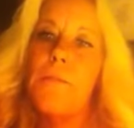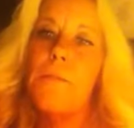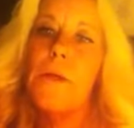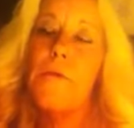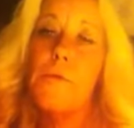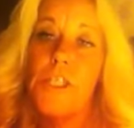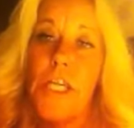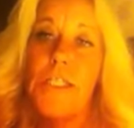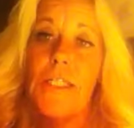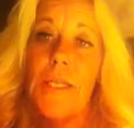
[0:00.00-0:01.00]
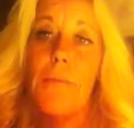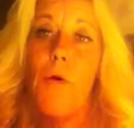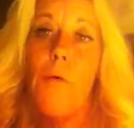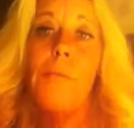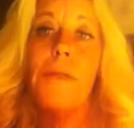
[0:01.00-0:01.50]
them, but rejected them
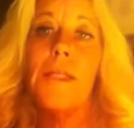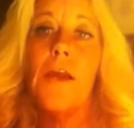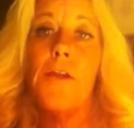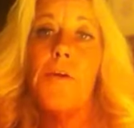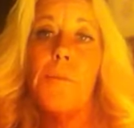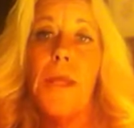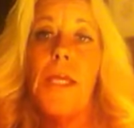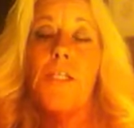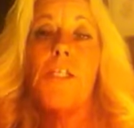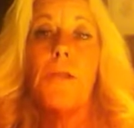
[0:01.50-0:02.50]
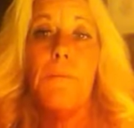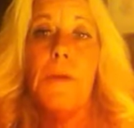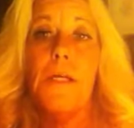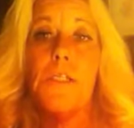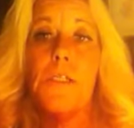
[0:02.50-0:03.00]
openly on your page and
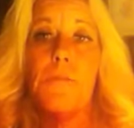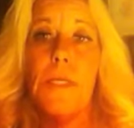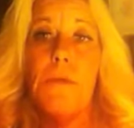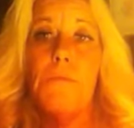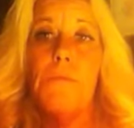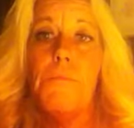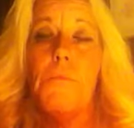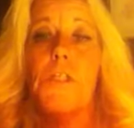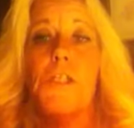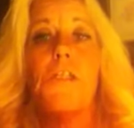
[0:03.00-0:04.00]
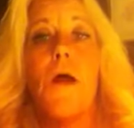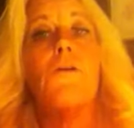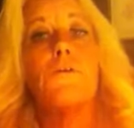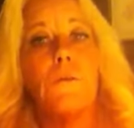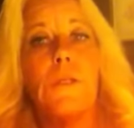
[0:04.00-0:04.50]
embarrassed me, which is
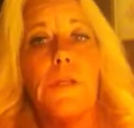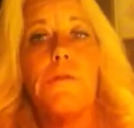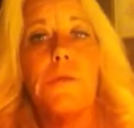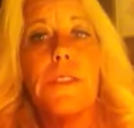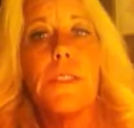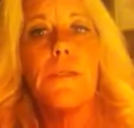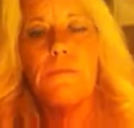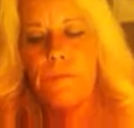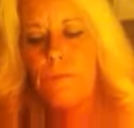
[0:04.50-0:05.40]
also another reason.